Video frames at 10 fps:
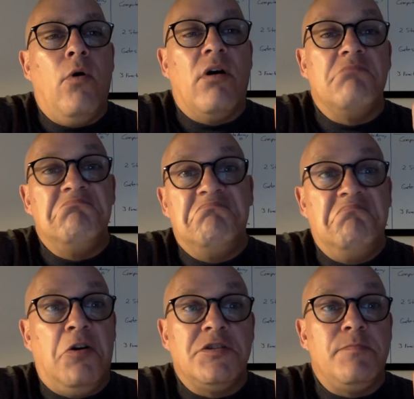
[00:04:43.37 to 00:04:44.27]
or
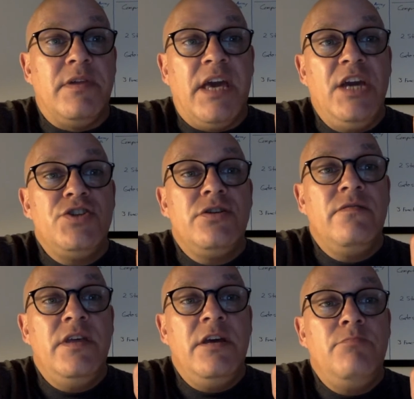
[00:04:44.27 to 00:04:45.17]
multiplication
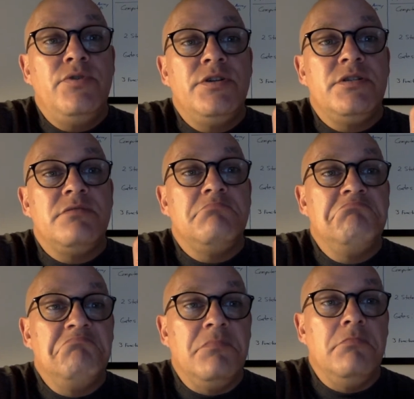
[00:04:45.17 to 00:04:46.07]
of the inputs,
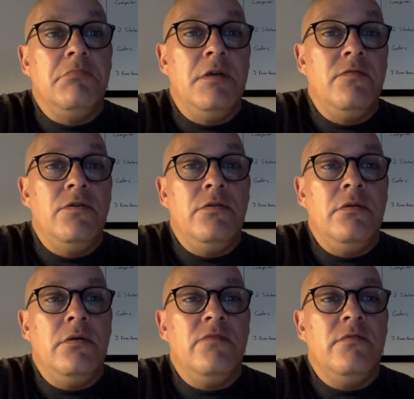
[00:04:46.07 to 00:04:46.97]
giving
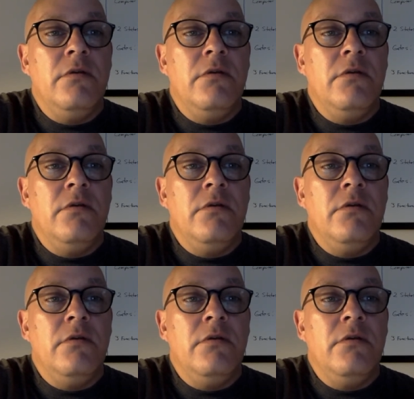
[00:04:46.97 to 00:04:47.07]
you